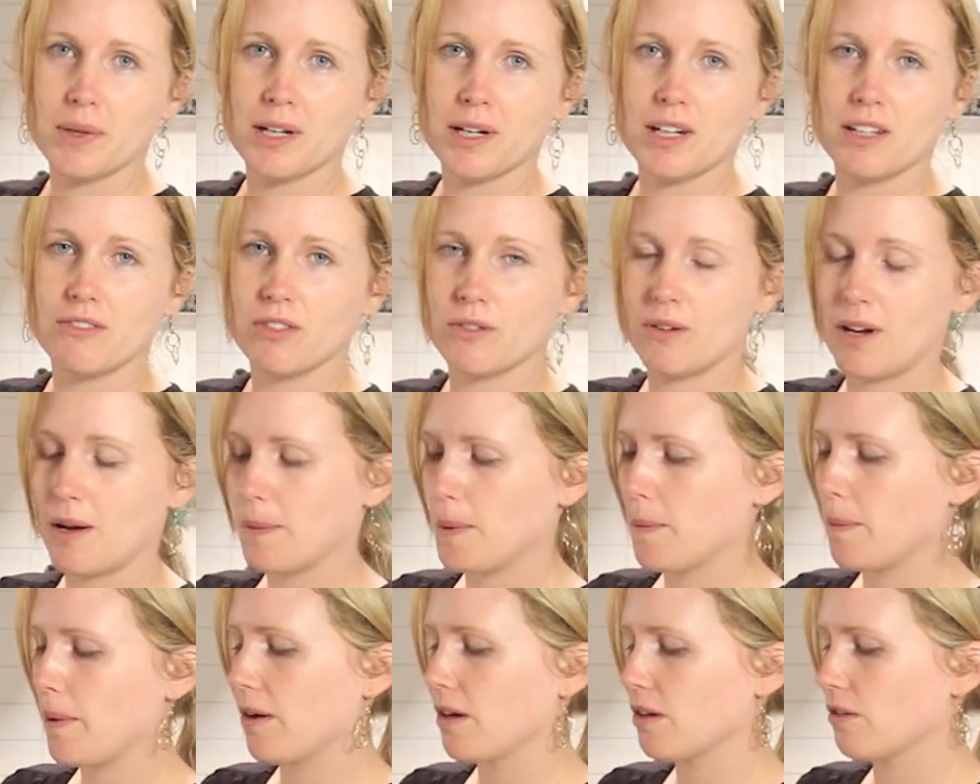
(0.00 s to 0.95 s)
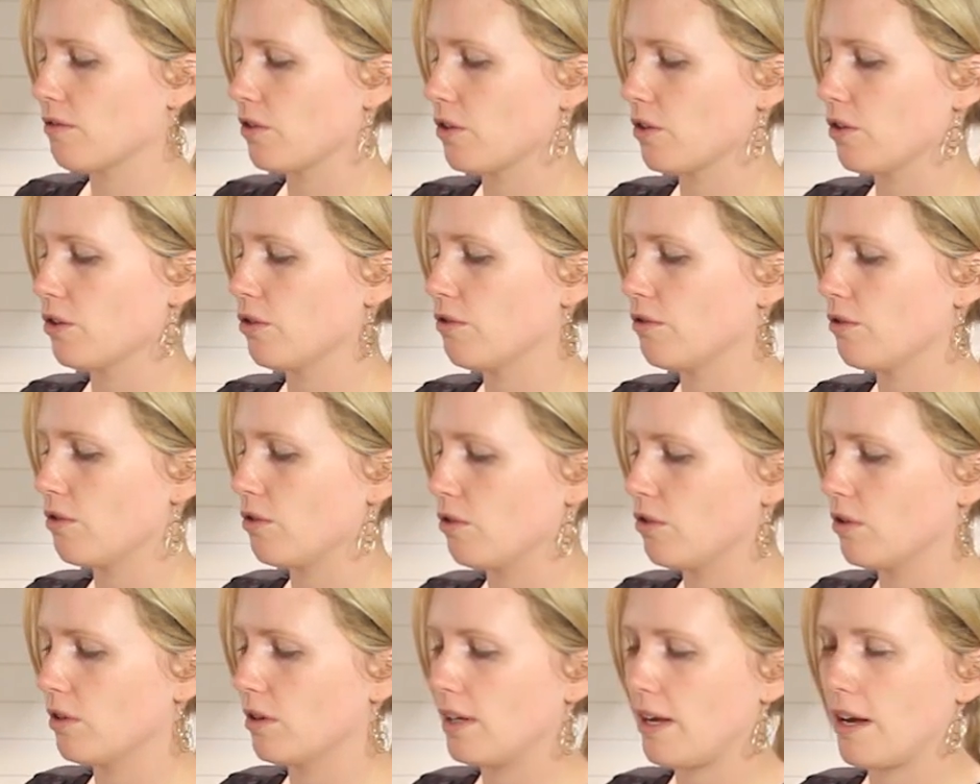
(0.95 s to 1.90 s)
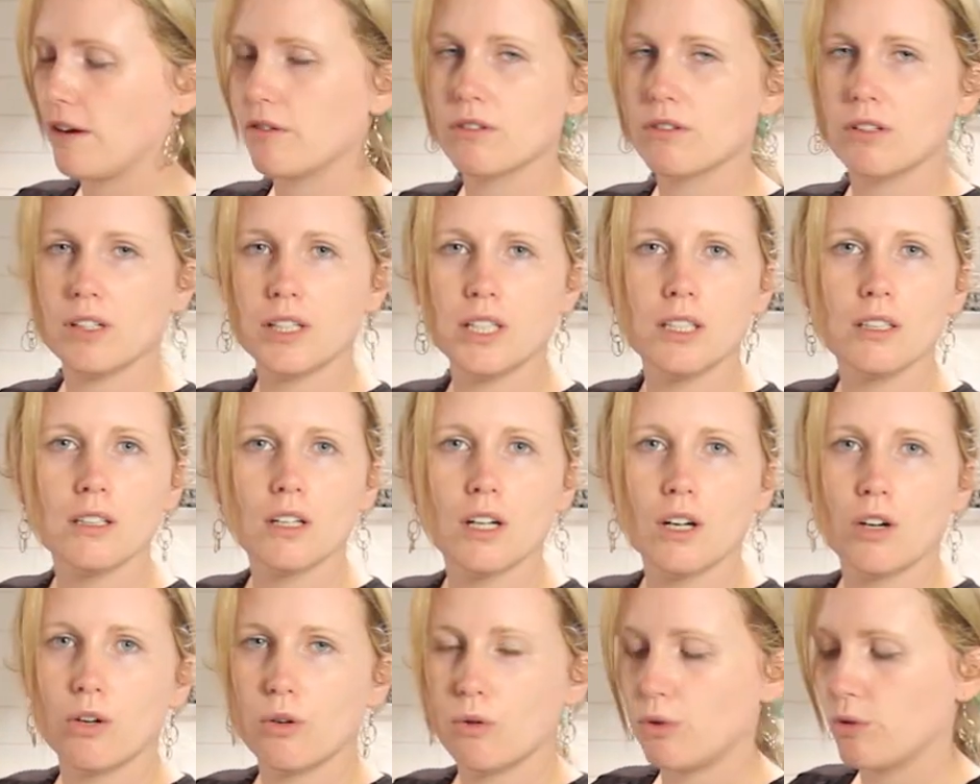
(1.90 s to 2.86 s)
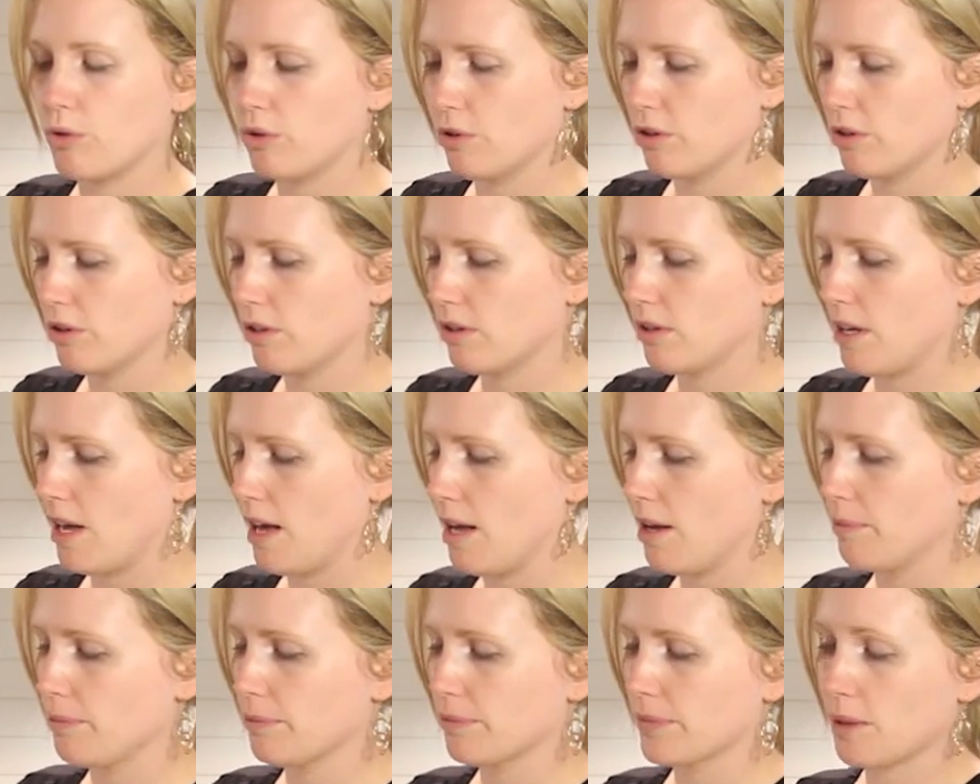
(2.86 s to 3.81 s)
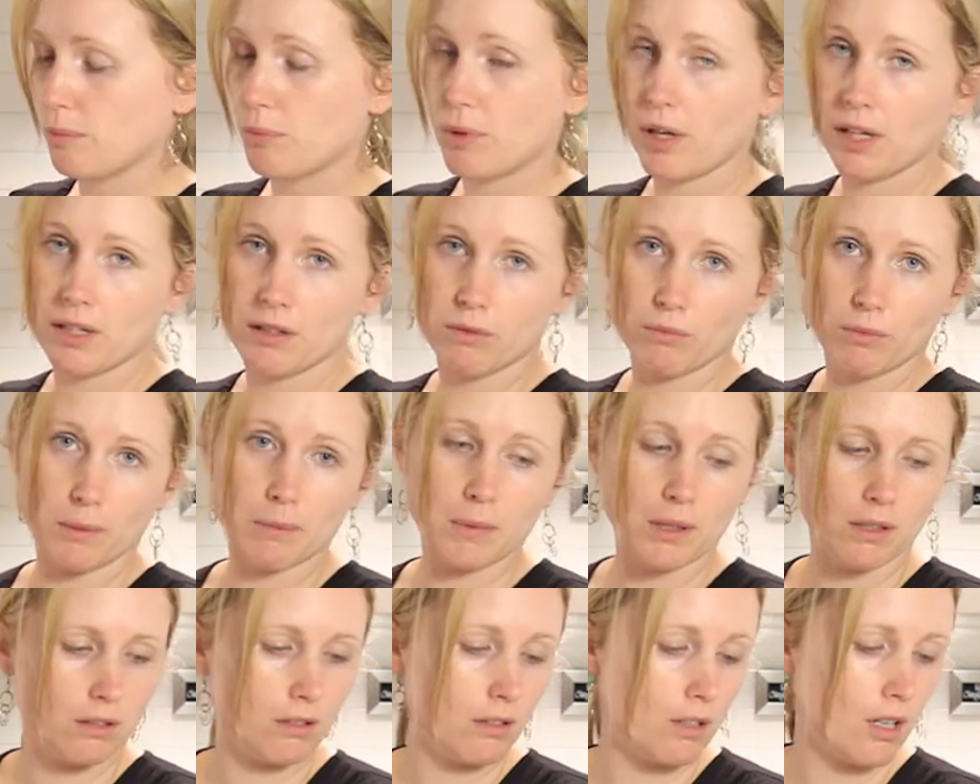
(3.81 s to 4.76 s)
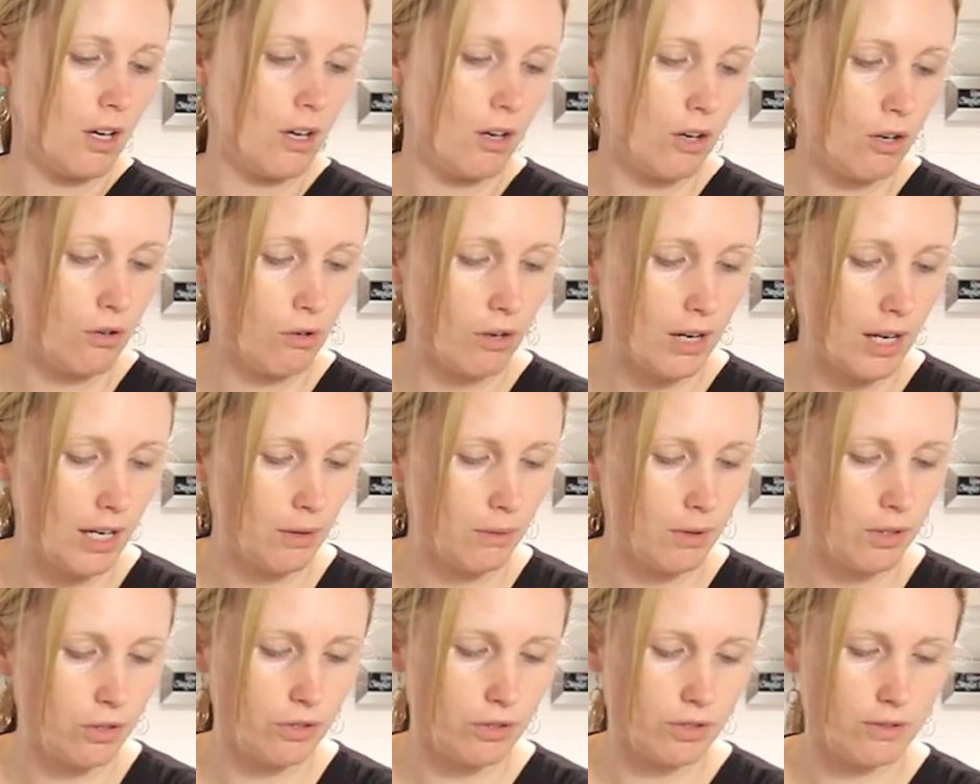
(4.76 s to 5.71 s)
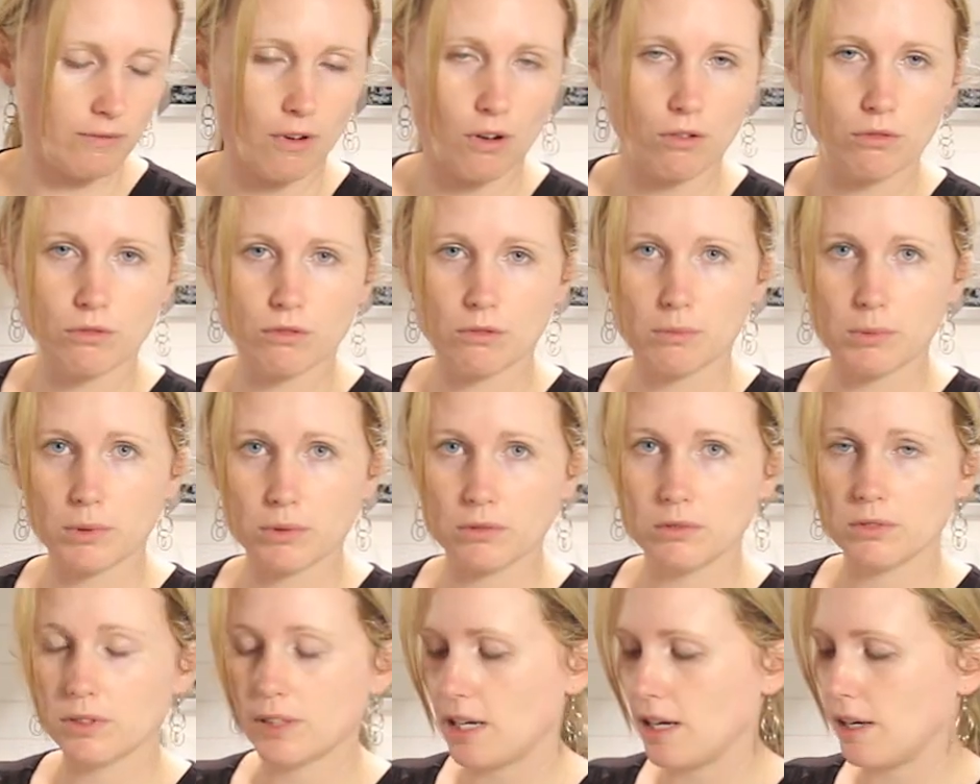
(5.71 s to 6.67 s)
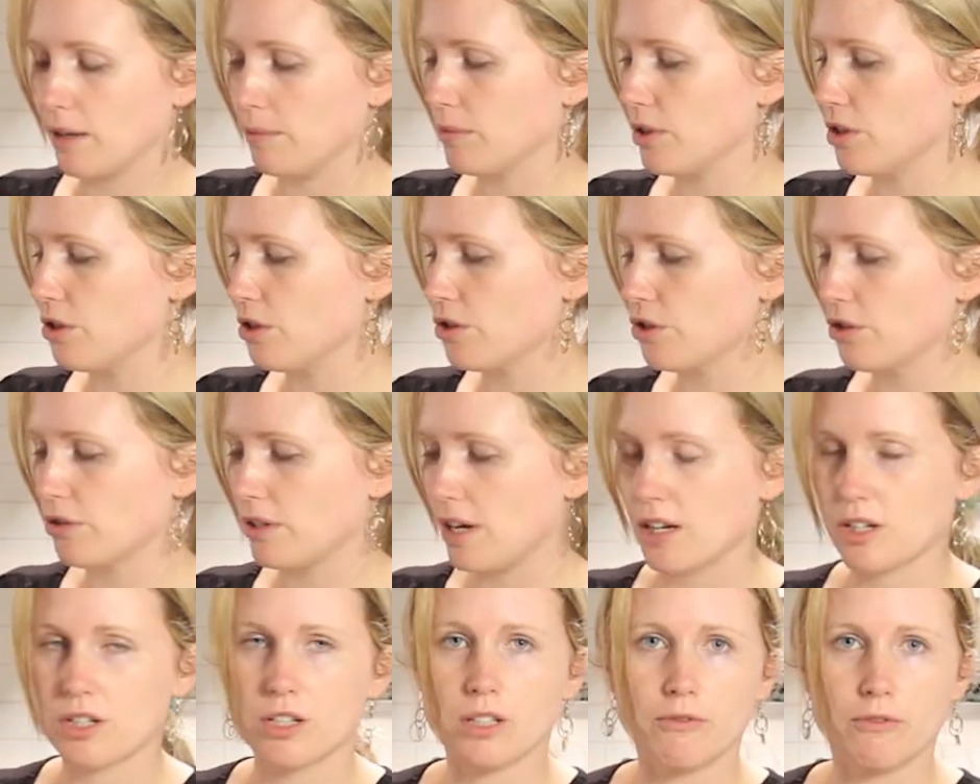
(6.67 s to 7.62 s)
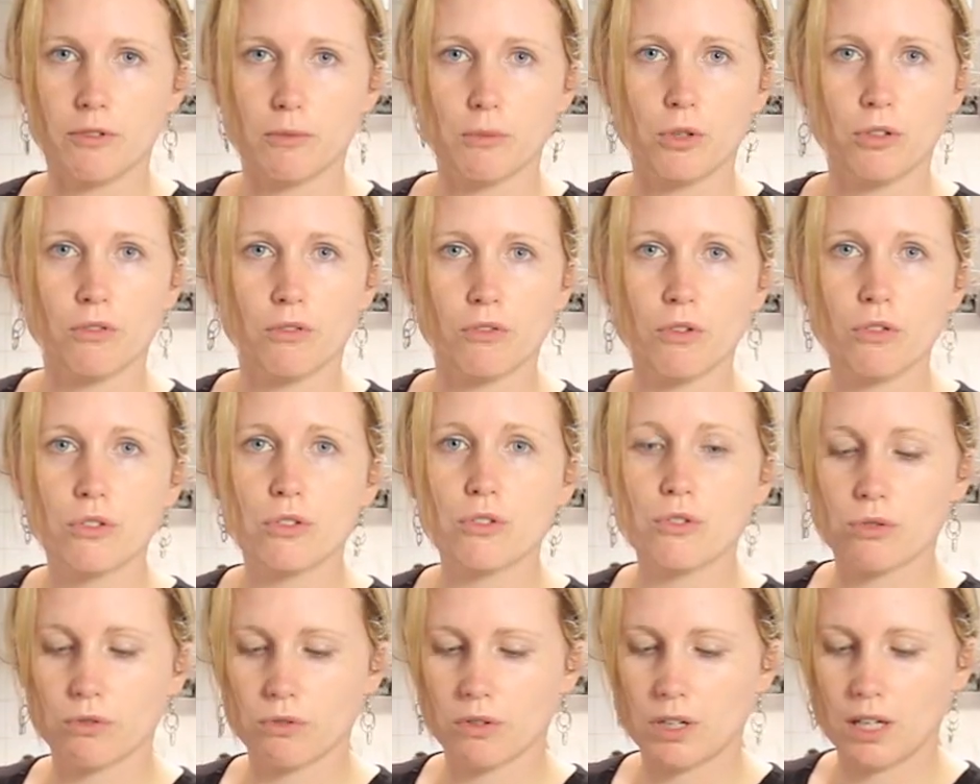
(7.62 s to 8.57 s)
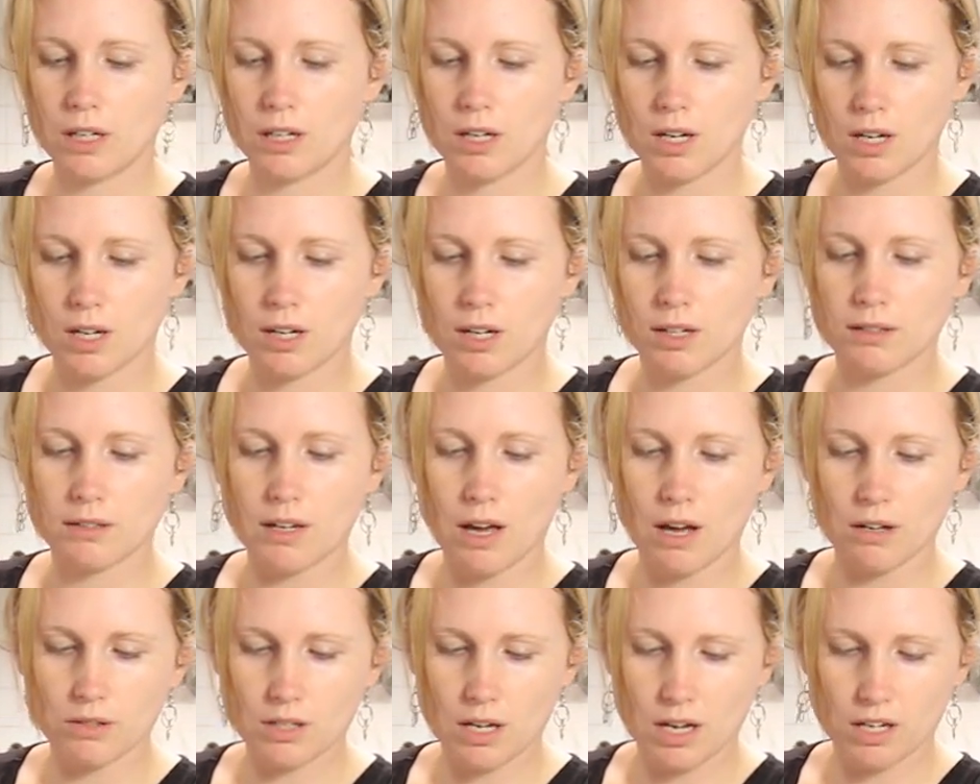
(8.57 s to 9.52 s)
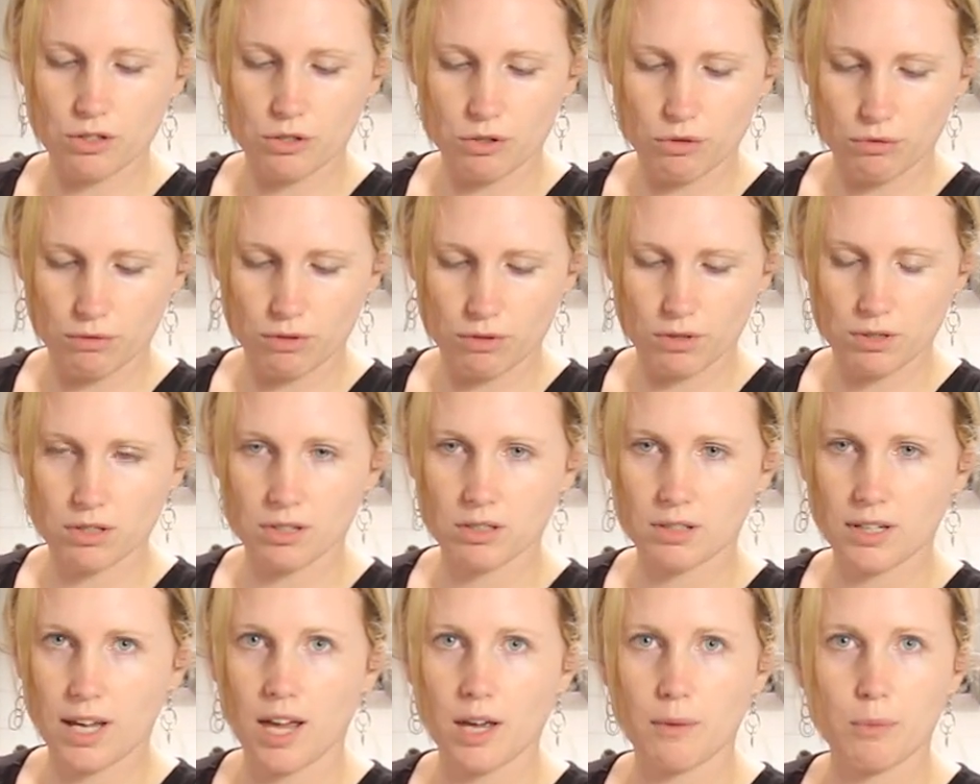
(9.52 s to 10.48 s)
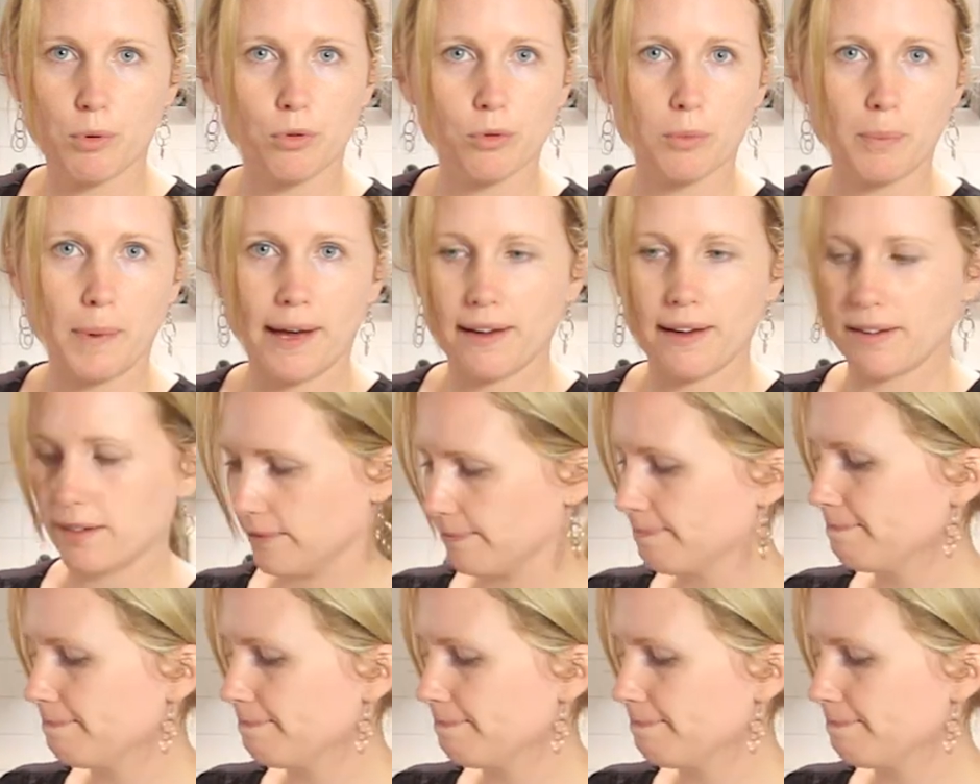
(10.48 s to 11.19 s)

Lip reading: But if you are preparing food for the elderly or pregnant women or anyone who's vulnerable, you should actually remove all your jewellery, nails cut short, hair pulled back.